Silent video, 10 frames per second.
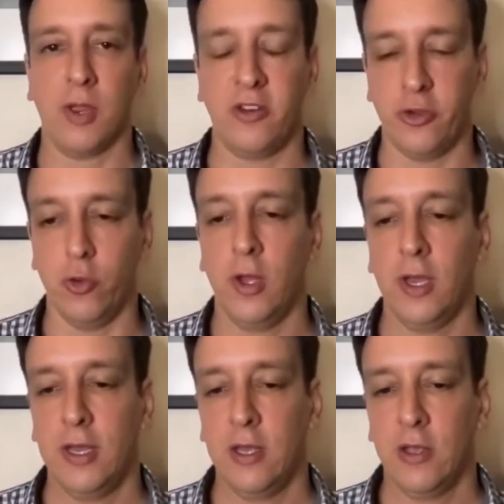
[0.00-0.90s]
it to.
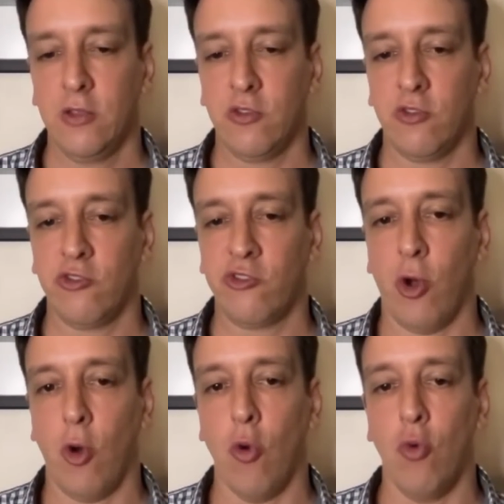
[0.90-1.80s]

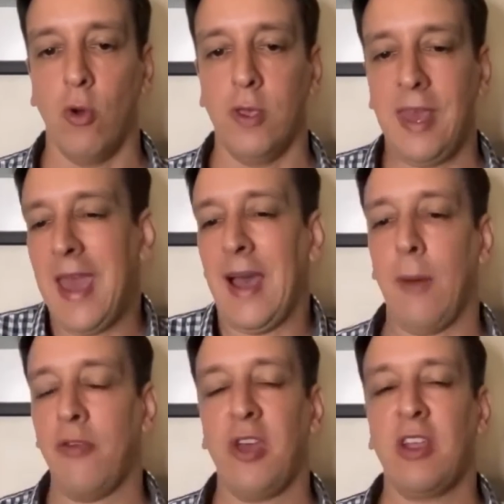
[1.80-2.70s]
So yeah,
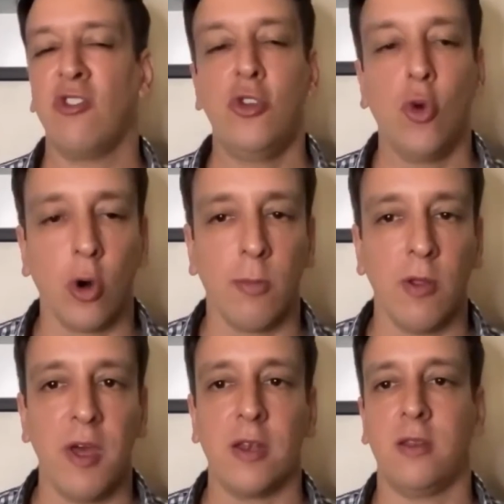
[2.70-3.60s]
I think it's normal
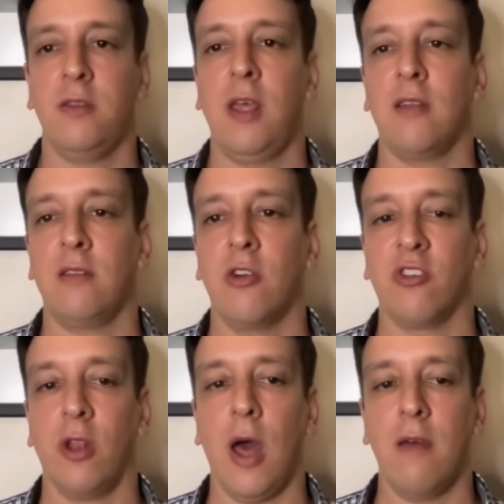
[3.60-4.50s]
that that there's
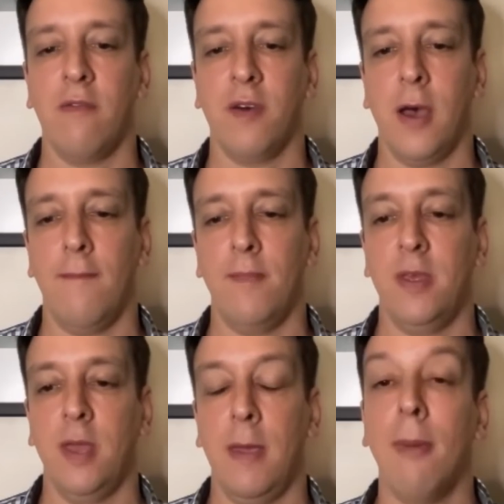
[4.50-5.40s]
a lot of uh,
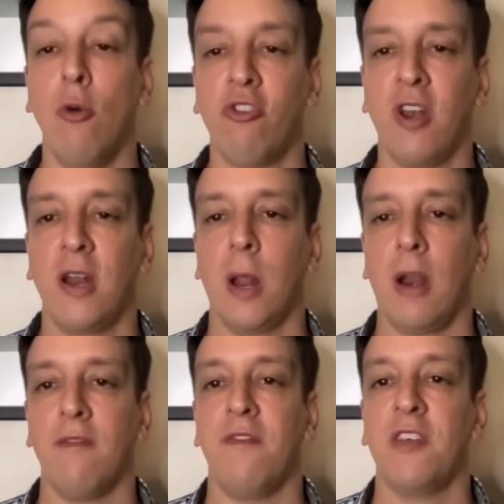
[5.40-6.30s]
emotion and a
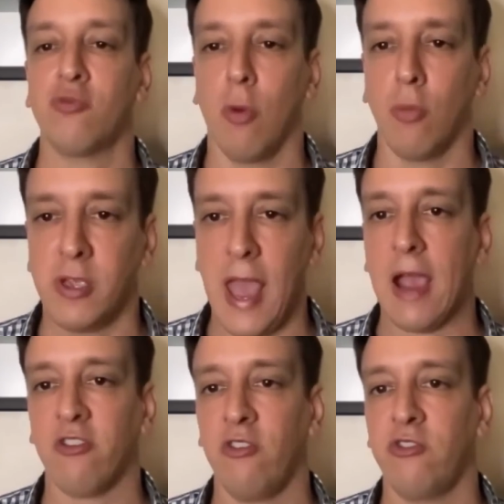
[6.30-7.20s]
lot of visceral
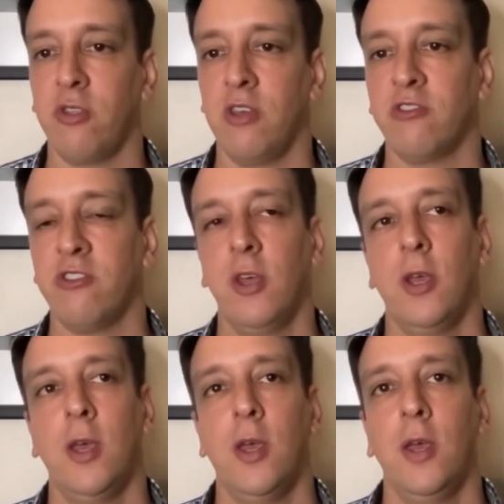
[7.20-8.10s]
reactions to this
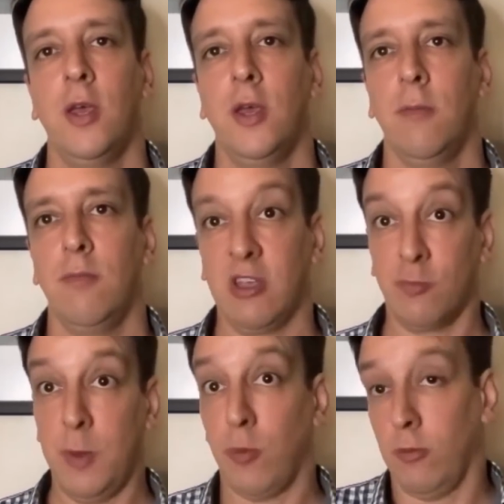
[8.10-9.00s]
because
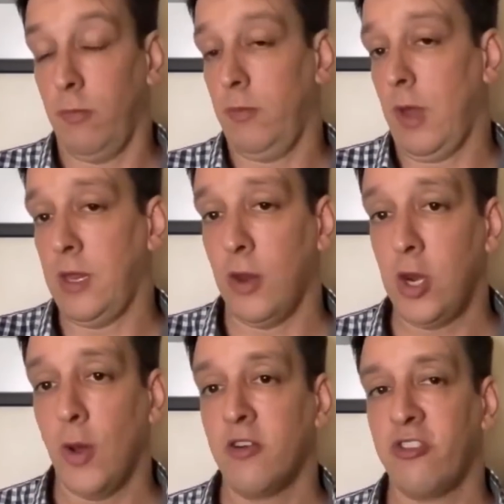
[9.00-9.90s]
people you know, you
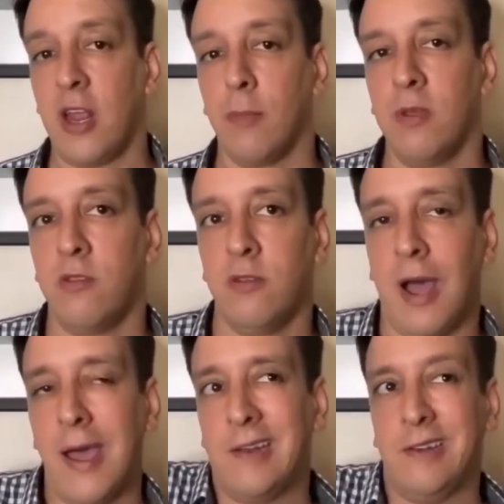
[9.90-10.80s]
know understandably
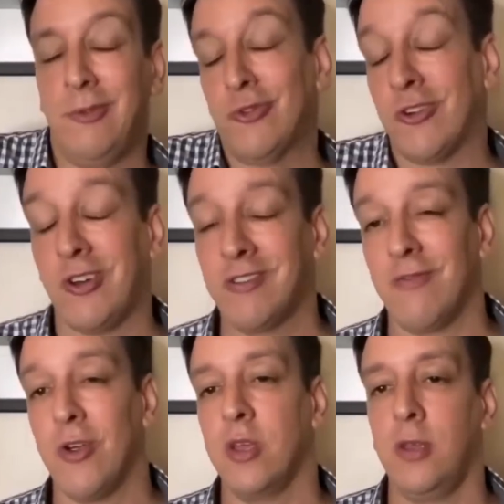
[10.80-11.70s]
diet nutrition is a
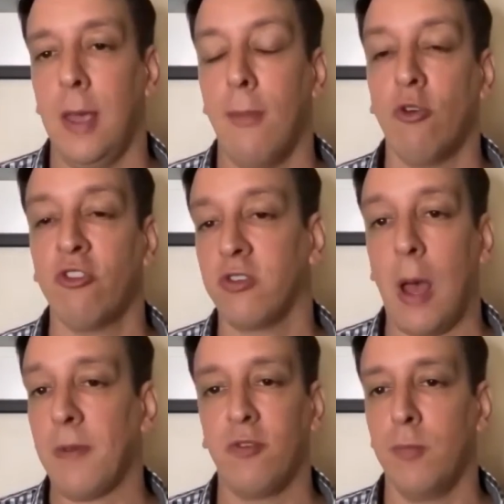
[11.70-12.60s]
very emotional
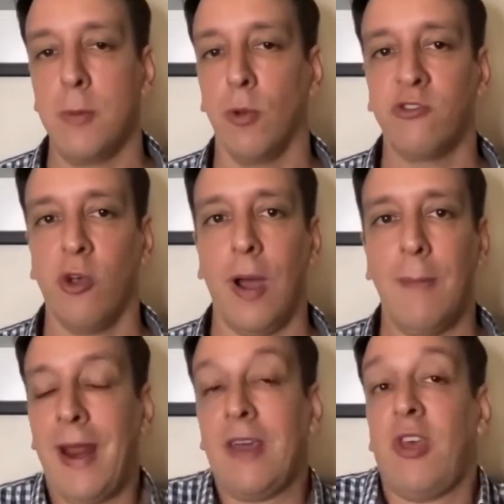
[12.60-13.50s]
topic for people so
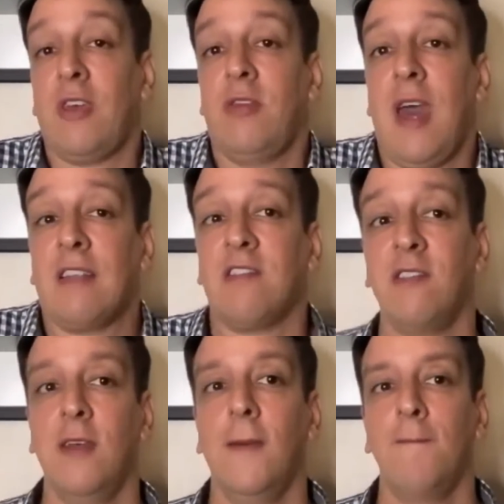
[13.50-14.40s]
but i think that's